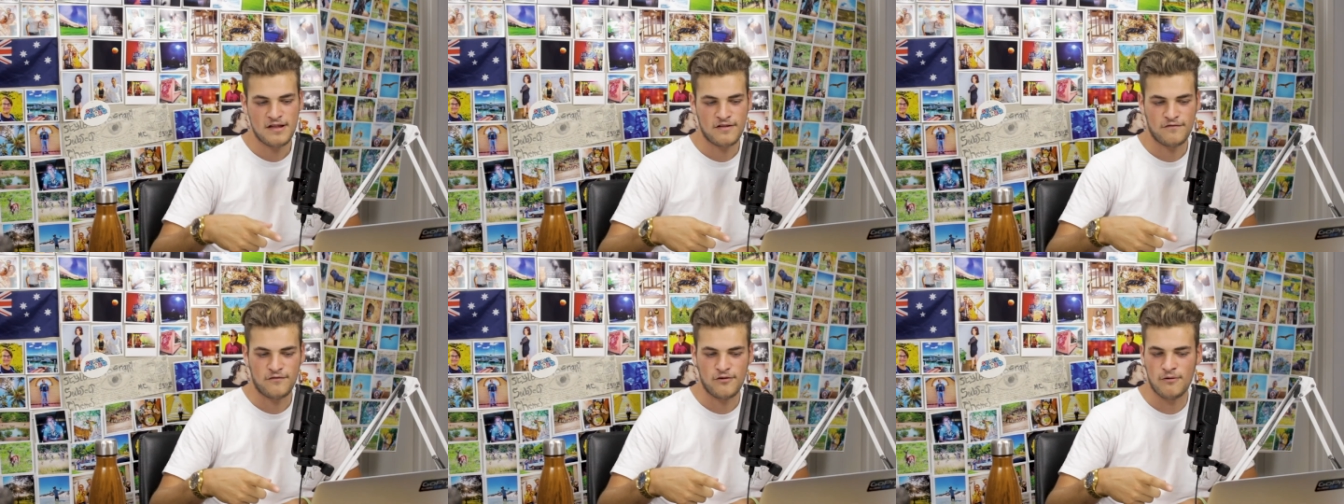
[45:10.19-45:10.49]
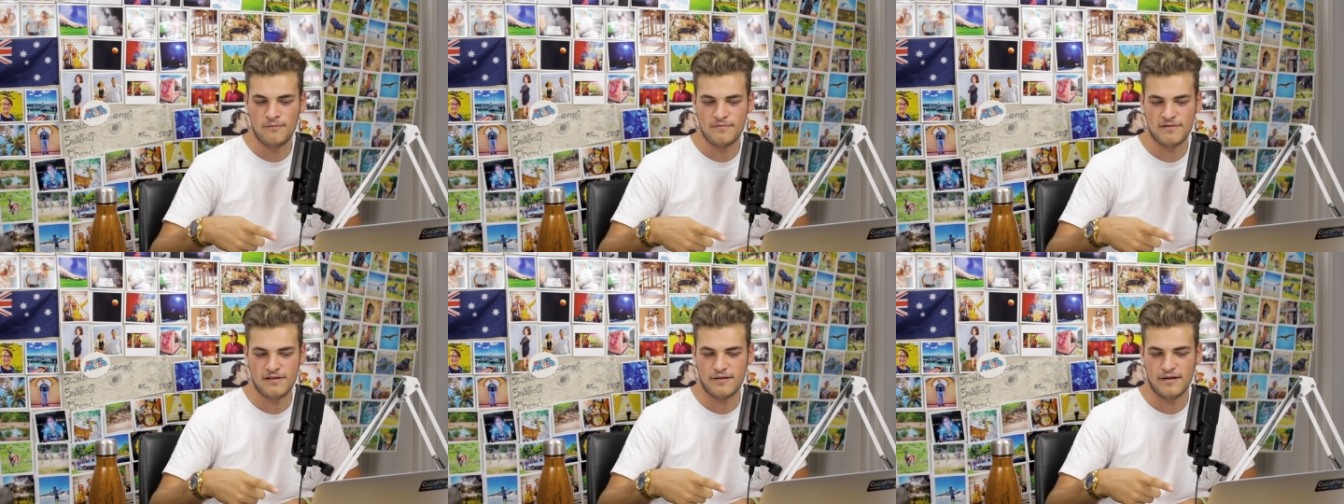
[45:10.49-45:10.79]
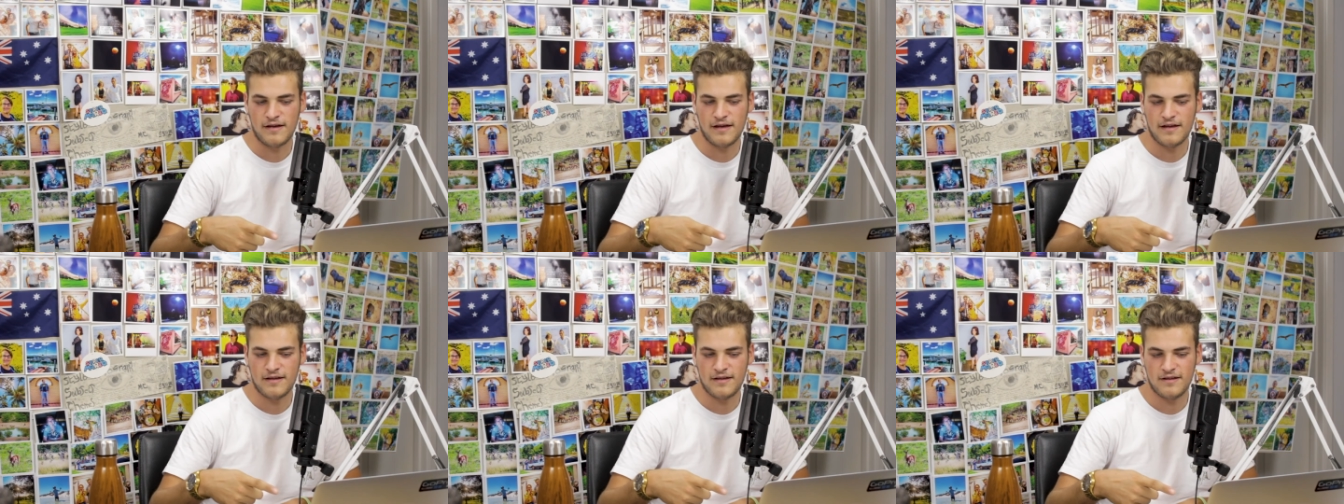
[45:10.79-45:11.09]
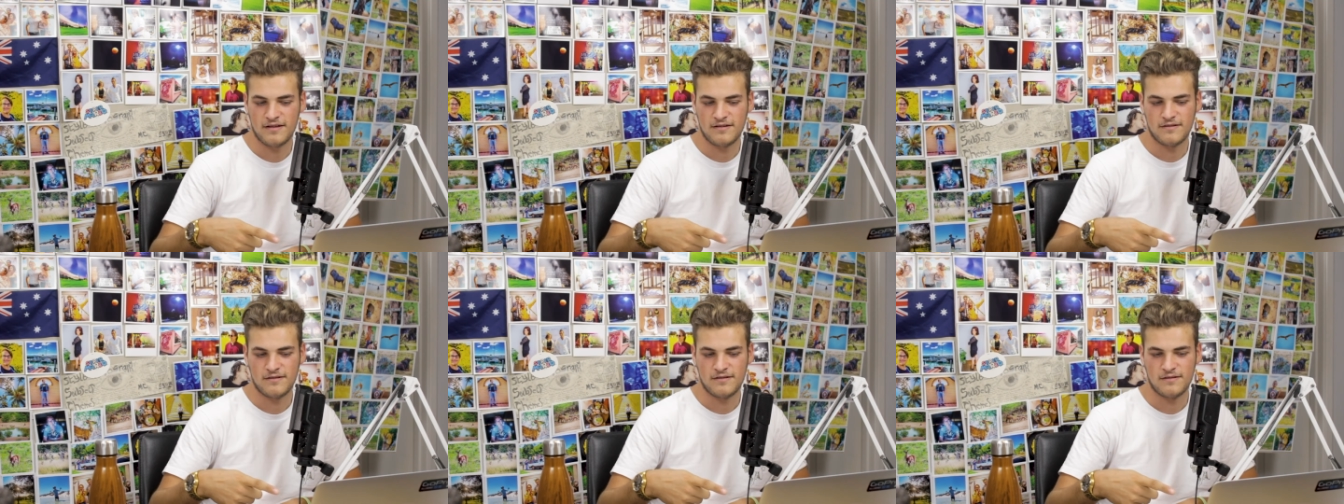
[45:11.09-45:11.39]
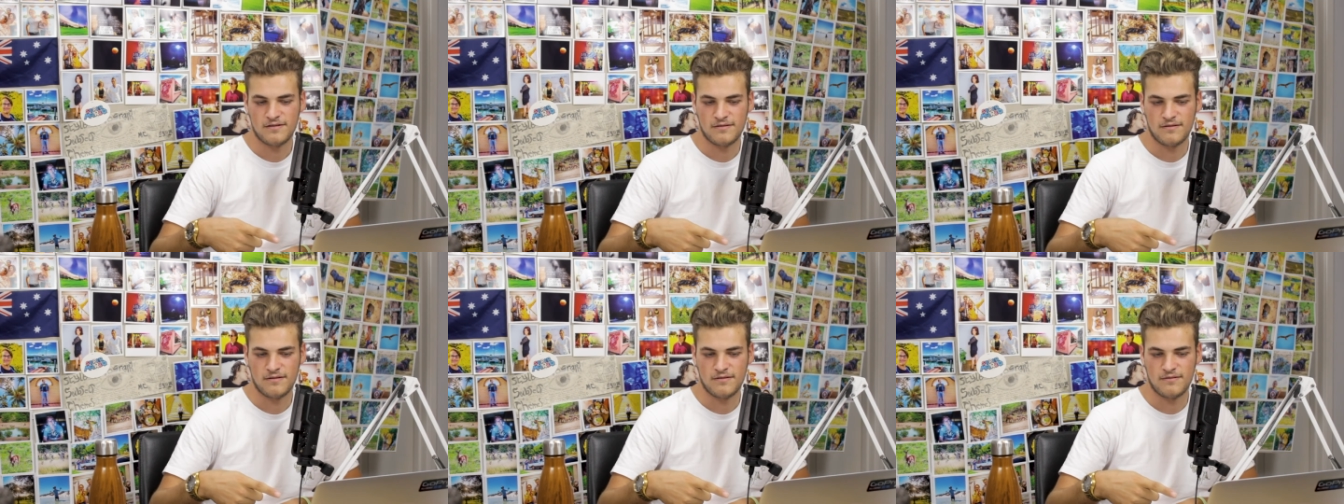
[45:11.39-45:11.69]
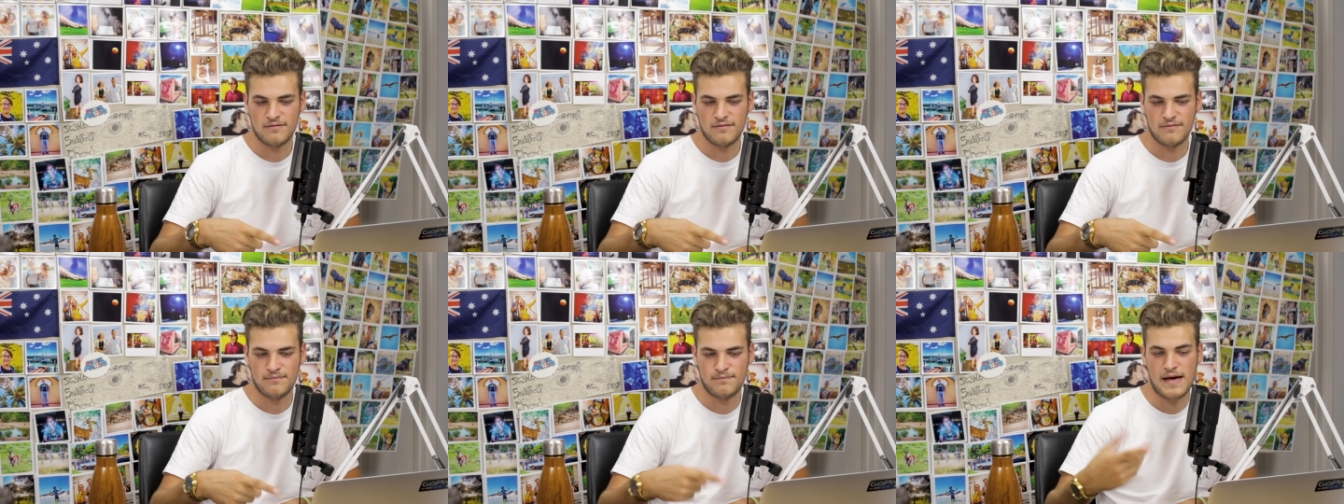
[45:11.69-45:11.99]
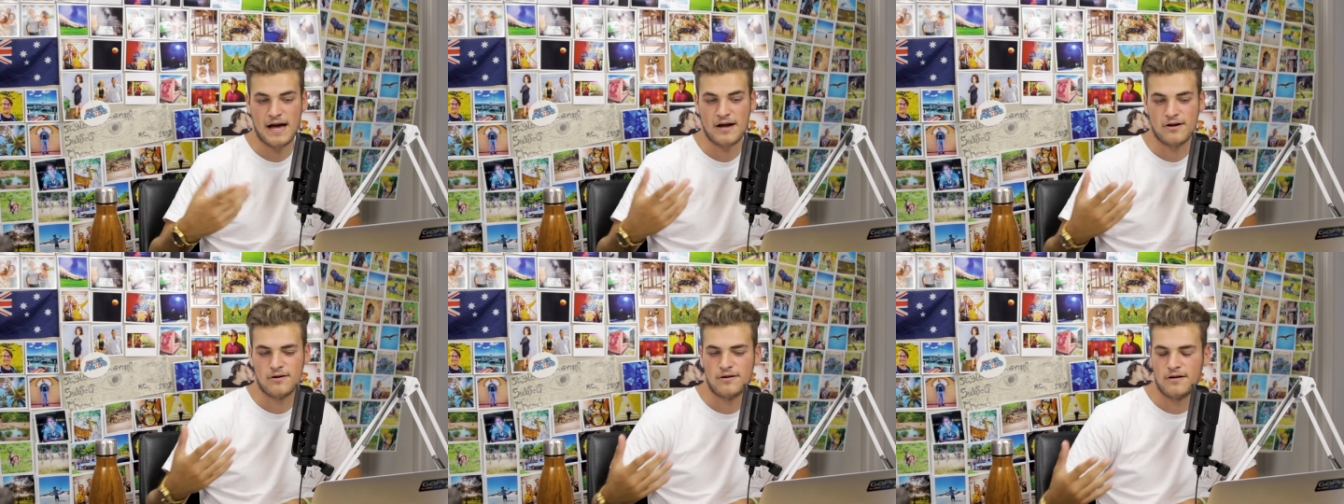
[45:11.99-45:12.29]
films are like
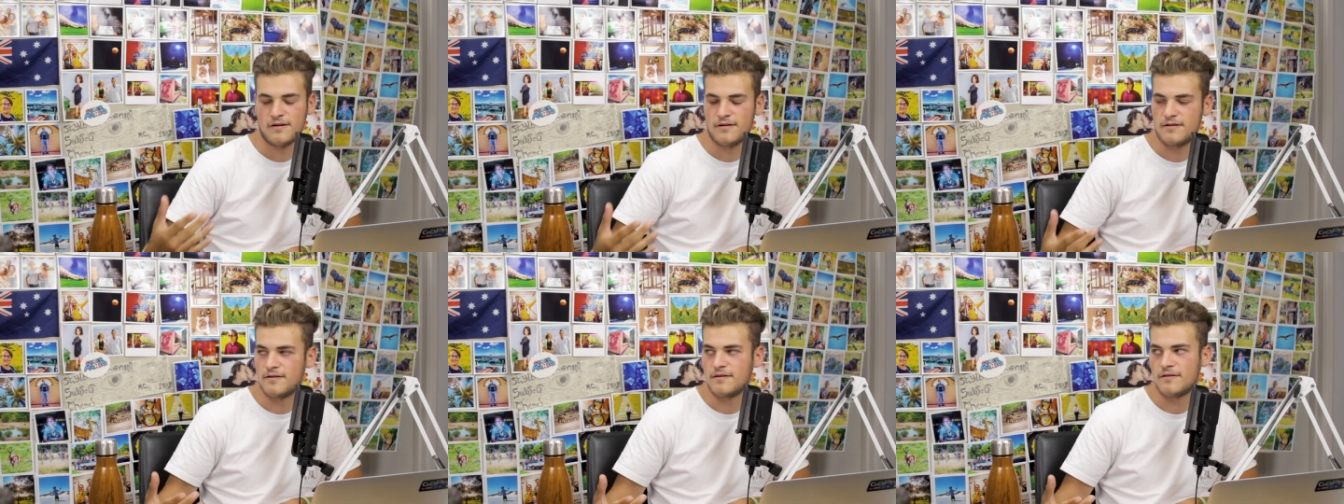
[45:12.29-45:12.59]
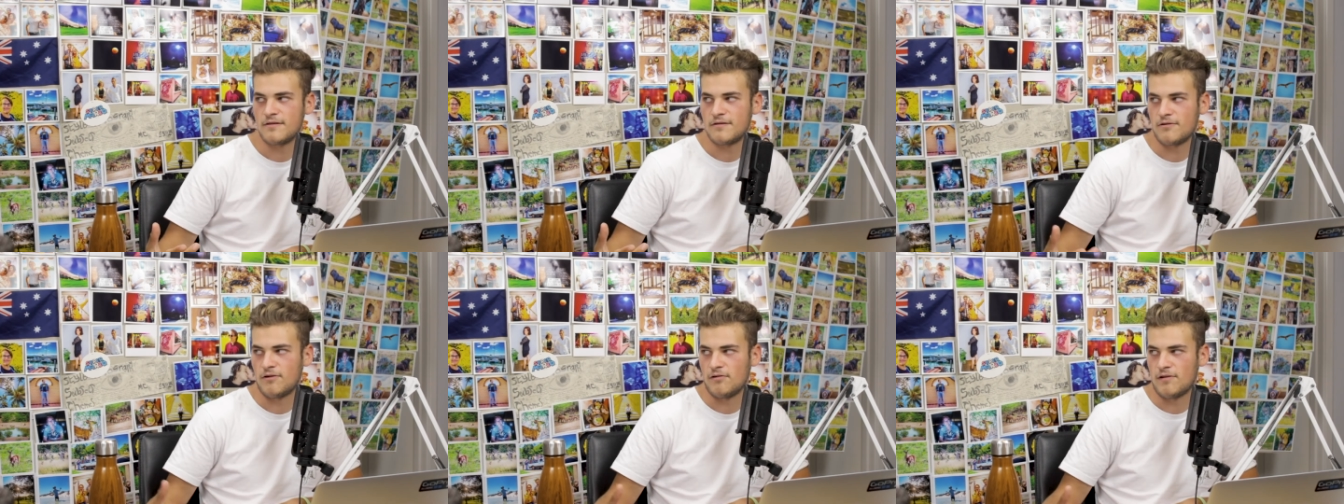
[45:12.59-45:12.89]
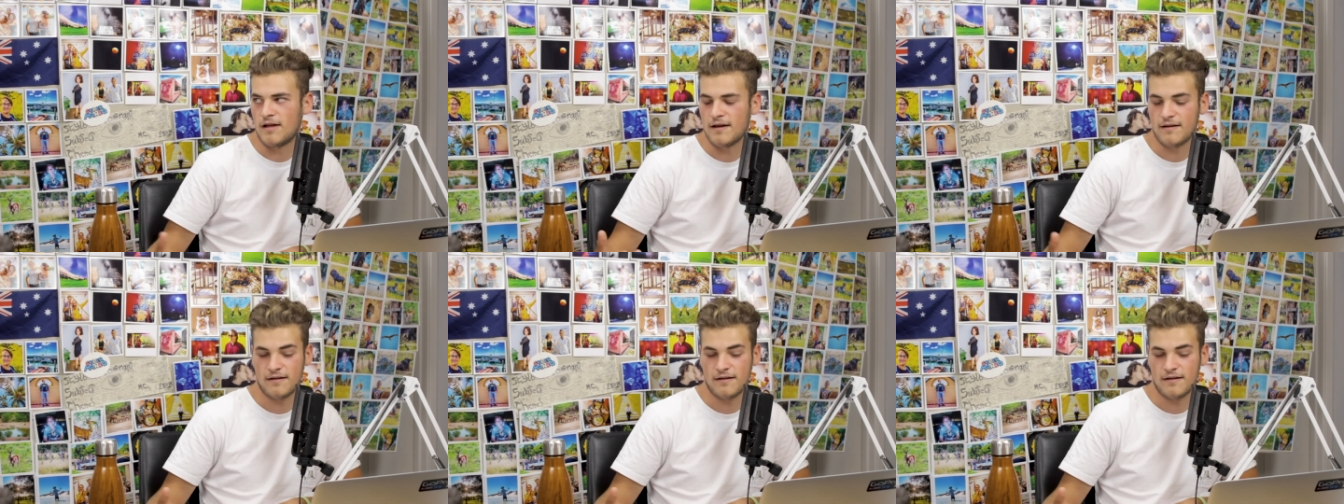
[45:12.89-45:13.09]
back on, or like,